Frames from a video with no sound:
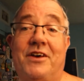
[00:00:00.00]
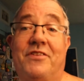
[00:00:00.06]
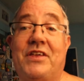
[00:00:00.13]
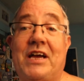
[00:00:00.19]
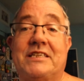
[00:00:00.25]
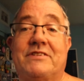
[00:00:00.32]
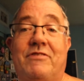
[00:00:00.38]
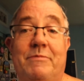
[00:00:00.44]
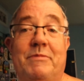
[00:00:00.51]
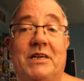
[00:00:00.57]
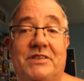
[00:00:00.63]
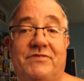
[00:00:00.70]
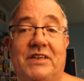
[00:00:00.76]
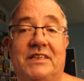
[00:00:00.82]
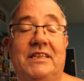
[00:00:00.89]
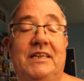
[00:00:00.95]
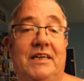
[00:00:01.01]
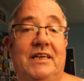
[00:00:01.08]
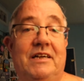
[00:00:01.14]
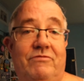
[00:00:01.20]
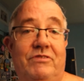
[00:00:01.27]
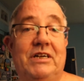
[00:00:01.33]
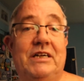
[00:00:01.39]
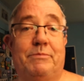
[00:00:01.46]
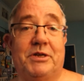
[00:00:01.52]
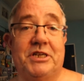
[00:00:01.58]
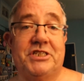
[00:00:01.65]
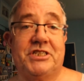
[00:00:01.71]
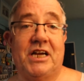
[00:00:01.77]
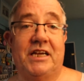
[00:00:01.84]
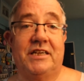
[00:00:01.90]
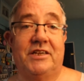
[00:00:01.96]
So thanks very much, Phil. Really
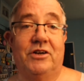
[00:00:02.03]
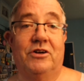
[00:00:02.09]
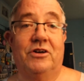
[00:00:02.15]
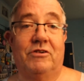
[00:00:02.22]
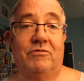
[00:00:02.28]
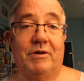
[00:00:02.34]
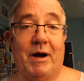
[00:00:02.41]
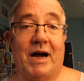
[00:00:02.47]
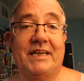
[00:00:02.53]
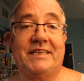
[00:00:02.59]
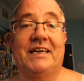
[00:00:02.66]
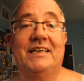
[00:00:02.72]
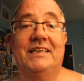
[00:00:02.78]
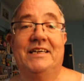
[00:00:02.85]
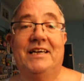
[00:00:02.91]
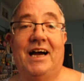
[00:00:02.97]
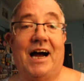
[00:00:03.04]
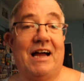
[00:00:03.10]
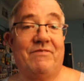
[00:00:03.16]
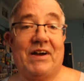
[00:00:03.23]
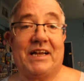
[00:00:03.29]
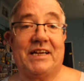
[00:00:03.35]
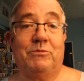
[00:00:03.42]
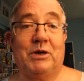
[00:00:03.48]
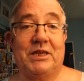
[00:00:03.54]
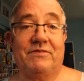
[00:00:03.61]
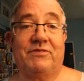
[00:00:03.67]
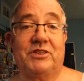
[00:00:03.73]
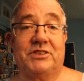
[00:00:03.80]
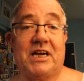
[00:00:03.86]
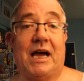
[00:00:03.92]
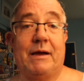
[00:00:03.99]
appreciate your reminder. I've had a
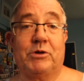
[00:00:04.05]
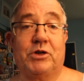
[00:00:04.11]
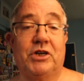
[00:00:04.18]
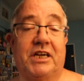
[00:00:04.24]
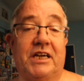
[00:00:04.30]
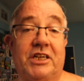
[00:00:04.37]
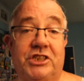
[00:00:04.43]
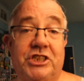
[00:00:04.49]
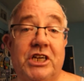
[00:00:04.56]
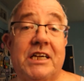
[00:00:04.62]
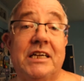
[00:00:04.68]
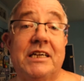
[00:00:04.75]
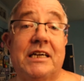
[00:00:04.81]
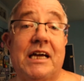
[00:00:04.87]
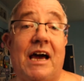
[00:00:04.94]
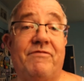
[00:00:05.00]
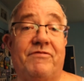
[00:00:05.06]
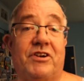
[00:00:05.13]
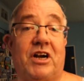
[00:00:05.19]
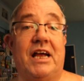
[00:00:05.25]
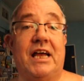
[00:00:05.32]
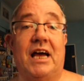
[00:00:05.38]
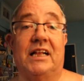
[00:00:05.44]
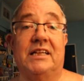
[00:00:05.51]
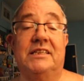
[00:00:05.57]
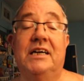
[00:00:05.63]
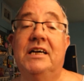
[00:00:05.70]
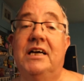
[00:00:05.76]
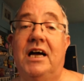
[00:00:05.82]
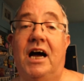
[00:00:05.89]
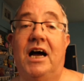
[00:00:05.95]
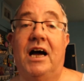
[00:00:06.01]
wonderful time cooking chicken cafrael,
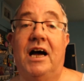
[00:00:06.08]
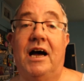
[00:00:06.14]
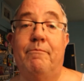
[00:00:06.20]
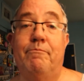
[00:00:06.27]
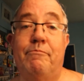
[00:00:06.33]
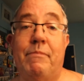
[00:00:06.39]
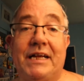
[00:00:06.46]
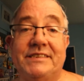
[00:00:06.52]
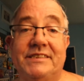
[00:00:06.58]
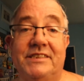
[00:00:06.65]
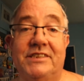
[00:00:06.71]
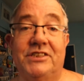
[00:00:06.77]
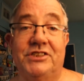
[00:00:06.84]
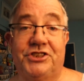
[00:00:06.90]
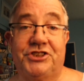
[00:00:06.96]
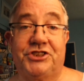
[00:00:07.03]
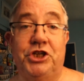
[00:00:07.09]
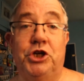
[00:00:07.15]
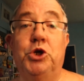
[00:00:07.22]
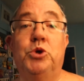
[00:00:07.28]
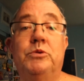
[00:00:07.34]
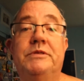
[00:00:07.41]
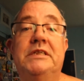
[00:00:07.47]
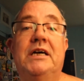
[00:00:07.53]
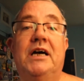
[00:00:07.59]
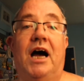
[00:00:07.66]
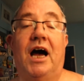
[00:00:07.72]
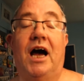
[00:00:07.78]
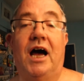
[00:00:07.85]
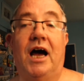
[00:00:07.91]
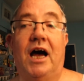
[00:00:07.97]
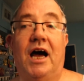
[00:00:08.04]
uh, mutton stew,
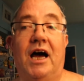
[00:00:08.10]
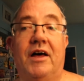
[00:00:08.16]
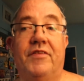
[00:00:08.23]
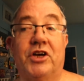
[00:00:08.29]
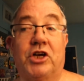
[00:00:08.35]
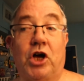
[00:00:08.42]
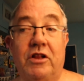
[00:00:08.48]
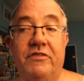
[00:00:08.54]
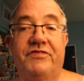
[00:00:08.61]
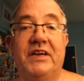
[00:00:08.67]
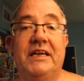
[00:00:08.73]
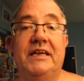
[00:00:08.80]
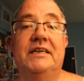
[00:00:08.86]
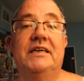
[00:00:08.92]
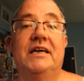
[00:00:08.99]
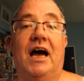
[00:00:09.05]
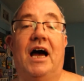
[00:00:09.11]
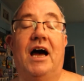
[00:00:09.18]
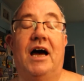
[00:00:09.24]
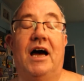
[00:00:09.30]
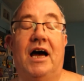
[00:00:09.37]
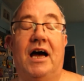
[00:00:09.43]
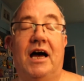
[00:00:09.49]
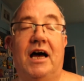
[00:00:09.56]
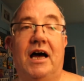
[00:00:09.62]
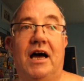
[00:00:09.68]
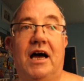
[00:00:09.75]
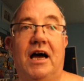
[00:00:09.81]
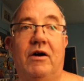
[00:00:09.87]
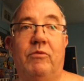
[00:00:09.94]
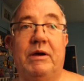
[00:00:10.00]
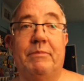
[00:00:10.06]
uh, the kulfi.
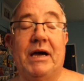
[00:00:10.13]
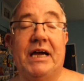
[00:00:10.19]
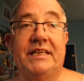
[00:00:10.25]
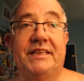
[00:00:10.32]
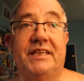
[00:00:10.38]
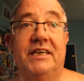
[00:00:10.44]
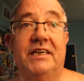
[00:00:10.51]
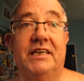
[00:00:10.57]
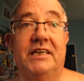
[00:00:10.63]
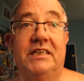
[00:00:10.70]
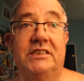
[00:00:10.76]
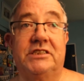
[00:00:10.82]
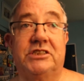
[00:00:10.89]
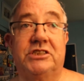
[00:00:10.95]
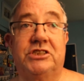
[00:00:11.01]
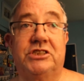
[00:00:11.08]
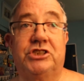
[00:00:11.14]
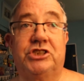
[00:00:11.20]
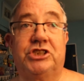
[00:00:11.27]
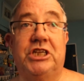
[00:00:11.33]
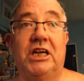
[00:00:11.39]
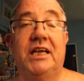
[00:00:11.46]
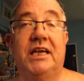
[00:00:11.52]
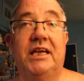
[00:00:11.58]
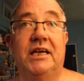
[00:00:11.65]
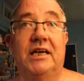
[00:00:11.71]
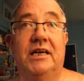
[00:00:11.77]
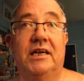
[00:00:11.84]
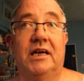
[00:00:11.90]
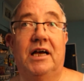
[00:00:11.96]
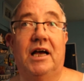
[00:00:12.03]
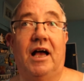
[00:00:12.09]
Uh, we made uh, chili
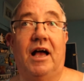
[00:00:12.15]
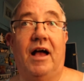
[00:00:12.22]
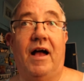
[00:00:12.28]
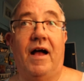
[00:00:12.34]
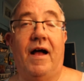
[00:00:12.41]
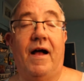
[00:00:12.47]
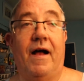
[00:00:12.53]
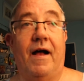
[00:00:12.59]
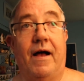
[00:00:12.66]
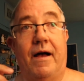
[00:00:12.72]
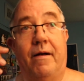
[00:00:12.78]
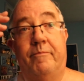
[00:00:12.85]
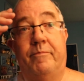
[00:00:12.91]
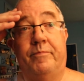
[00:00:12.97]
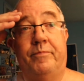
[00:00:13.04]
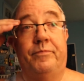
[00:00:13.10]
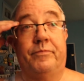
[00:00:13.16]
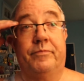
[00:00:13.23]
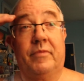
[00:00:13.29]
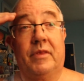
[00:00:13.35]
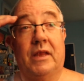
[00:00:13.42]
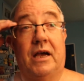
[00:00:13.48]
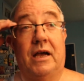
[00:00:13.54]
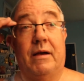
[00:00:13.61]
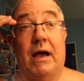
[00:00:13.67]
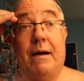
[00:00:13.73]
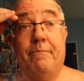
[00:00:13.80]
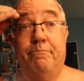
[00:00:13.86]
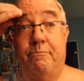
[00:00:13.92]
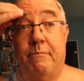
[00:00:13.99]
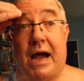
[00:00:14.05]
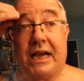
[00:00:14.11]
um,
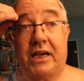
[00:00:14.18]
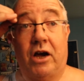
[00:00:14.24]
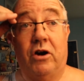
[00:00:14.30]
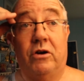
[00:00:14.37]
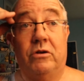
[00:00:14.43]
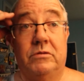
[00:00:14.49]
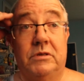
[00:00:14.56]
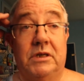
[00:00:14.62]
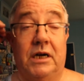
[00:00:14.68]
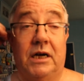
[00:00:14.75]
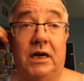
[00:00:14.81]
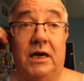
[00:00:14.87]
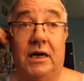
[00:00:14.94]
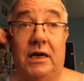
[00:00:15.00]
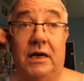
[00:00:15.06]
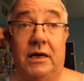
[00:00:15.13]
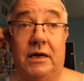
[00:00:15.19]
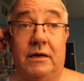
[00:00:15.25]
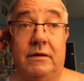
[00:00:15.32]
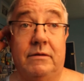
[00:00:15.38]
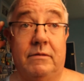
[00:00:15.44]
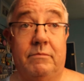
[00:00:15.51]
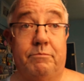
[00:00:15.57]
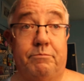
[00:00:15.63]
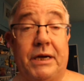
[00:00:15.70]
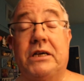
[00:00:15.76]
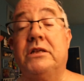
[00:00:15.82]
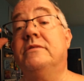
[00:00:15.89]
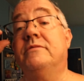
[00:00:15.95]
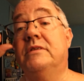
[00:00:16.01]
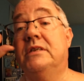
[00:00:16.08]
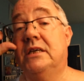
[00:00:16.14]
and mango uh,
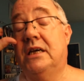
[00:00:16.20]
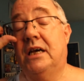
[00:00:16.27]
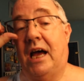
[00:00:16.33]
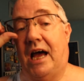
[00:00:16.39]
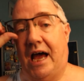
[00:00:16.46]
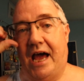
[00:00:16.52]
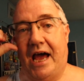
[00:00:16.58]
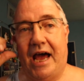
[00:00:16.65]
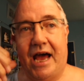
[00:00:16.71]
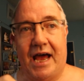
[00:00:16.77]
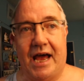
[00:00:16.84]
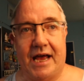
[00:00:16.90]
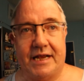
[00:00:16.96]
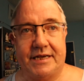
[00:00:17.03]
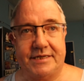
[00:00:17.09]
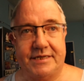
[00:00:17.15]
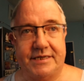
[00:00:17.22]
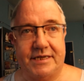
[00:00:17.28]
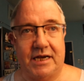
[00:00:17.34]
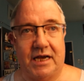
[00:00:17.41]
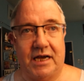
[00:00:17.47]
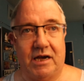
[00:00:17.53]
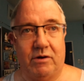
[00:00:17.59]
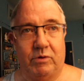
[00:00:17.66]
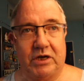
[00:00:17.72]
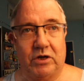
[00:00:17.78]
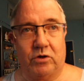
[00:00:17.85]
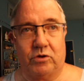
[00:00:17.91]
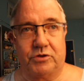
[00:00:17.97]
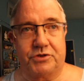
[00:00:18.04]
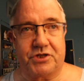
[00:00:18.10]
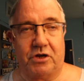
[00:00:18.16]
pickle, and uh, we
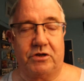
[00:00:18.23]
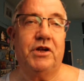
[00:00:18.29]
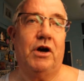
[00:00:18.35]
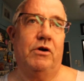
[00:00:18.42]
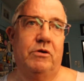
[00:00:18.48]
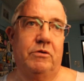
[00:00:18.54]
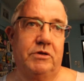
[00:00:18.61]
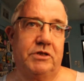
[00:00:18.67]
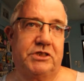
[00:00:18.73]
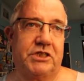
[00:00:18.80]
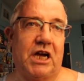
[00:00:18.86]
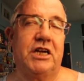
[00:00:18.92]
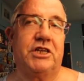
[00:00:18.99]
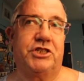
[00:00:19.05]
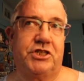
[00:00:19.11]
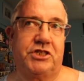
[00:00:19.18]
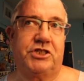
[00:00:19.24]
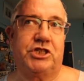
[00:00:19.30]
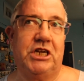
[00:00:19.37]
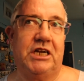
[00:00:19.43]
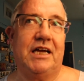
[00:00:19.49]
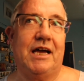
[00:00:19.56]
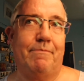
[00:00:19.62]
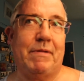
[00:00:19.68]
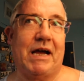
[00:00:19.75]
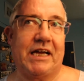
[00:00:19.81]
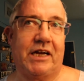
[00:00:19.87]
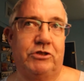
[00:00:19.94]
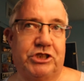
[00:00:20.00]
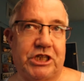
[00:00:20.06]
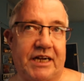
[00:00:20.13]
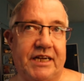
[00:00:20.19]
also no ch uh, chili and
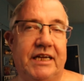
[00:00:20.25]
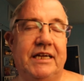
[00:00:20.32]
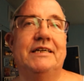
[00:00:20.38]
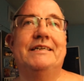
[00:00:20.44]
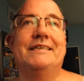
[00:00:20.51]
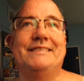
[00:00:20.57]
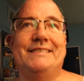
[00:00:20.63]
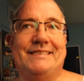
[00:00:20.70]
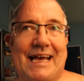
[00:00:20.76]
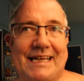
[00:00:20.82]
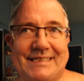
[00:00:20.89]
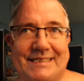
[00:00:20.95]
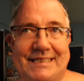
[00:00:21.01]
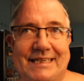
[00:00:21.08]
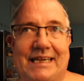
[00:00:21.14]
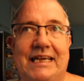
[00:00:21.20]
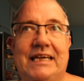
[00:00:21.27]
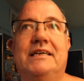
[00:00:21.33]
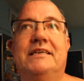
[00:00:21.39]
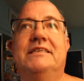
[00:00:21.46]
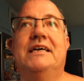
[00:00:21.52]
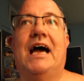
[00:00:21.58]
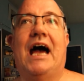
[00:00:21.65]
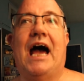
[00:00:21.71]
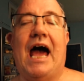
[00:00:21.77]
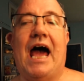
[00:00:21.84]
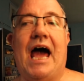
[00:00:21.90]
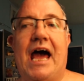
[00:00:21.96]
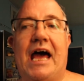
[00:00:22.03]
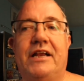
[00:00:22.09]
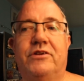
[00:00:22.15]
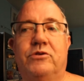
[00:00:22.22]
mango chutney, tzatziki,
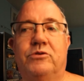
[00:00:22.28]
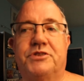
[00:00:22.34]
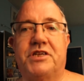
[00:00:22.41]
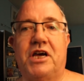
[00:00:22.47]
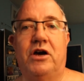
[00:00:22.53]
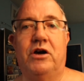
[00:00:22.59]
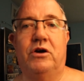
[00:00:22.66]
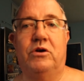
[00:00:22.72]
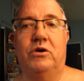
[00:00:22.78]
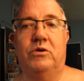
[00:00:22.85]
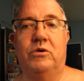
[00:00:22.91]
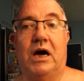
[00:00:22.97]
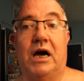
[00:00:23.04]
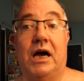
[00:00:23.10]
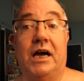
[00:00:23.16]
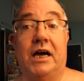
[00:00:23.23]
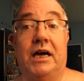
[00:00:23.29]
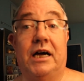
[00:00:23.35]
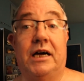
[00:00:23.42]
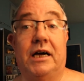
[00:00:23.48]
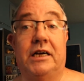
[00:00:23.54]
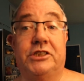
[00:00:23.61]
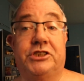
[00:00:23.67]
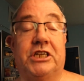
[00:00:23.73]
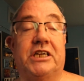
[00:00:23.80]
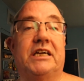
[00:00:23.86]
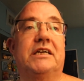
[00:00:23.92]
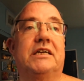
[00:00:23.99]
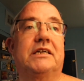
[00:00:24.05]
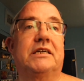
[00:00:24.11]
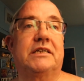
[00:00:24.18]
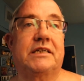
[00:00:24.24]
and also uh,
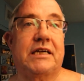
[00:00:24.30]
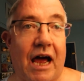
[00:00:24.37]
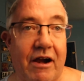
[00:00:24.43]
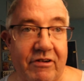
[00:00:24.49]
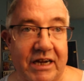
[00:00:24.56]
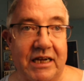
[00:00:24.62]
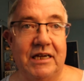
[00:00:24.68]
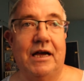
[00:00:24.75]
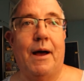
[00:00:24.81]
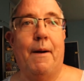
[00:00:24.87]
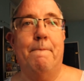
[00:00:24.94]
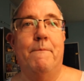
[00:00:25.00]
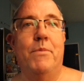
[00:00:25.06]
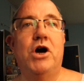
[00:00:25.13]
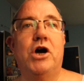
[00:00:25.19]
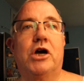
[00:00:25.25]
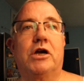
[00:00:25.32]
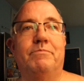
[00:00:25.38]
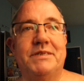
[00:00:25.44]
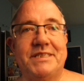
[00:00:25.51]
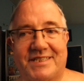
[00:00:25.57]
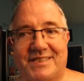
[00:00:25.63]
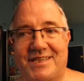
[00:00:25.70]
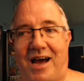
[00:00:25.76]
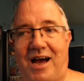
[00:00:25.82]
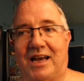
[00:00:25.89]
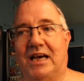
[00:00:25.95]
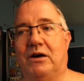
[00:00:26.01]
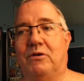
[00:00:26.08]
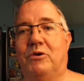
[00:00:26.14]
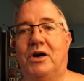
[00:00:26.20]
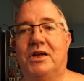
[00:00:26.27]
chicken curry, merg
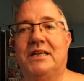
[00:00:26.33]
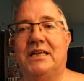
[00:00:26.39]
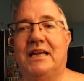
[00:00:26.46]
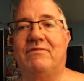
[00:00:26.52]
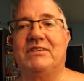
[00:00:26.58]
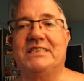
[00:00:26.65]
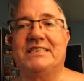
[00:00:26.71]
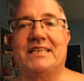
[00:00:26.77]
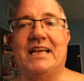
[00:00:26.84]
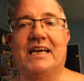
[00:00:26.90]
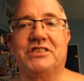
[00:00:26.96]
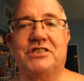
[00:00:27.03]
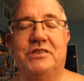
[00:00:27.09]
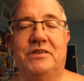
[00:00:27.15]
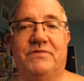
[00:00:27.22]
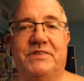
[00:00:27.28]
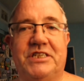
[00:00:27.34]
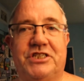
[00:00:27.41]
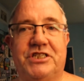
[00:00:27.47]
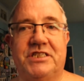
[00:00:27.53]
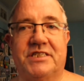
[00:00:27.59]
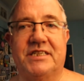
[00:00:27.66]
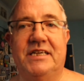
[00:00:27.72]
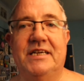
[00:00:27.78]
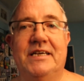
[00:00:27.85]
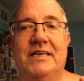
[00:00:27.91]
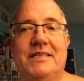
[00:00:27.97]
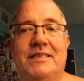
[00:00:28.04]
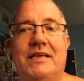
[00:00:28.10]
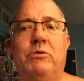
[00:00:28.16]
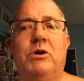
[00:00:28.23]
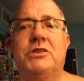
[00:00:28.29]
masala. What a lovely selection of dishes!
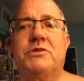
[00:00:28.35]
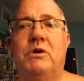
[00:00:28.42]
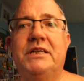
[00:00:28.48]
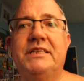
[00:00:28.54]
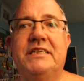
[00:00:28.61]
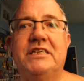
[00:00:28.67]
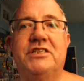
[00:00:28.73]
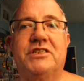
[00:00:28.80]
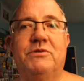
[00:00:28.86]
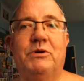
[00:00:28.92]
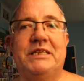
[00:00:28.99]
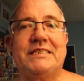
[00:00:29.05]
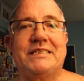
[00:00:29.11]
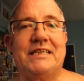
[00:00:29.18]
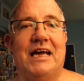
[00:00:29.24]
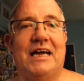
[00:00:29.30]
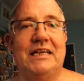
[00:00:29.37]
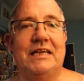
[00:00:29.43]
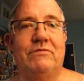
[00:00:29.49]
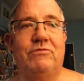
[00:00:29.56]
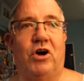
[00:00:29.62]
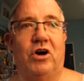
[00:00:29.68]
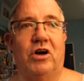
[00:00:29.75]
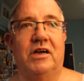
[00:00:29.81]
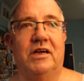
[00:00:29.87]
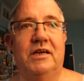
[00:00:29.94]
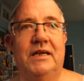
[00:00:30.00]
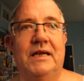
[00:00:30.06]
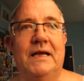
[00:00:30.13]
There was one dish that went slightly wrong.